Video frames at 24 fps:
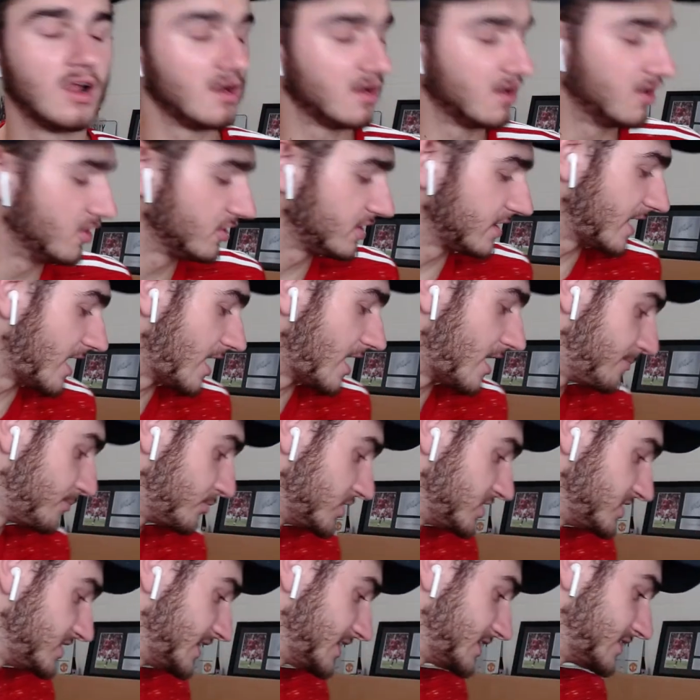looking at our
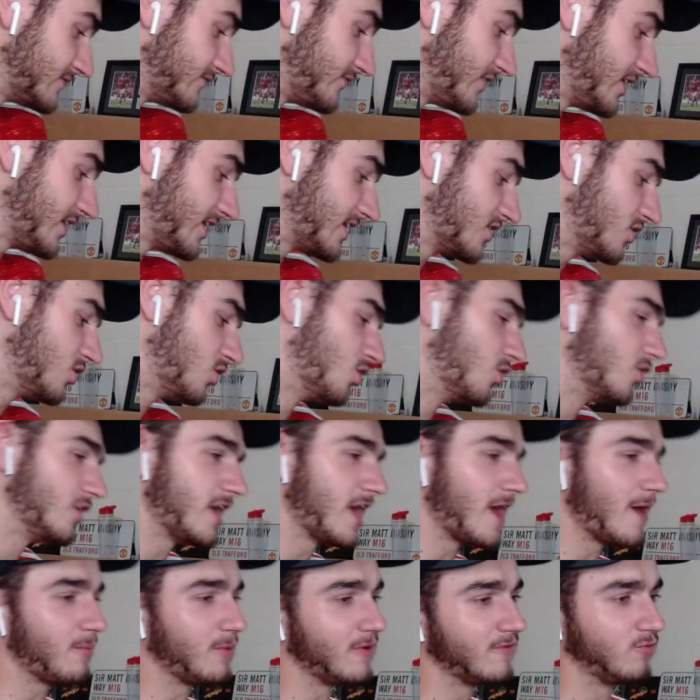pre-season thinking, oh
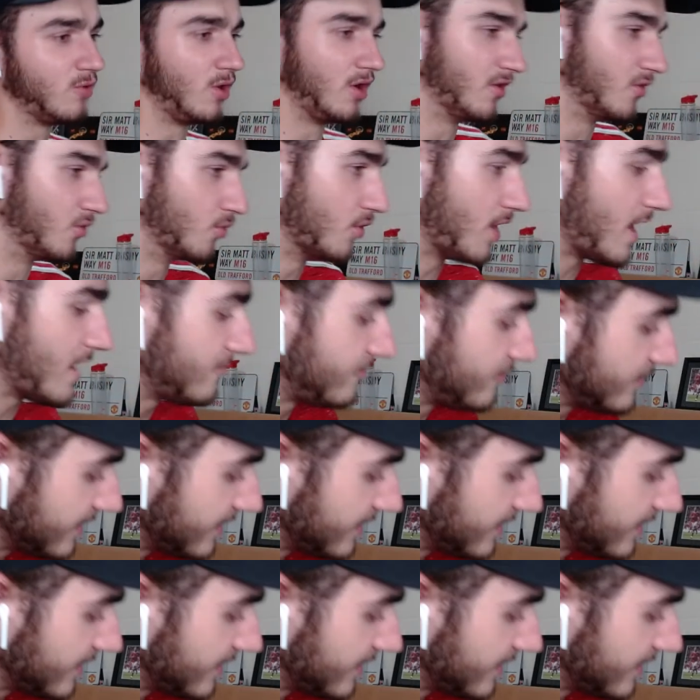yeah, we've won every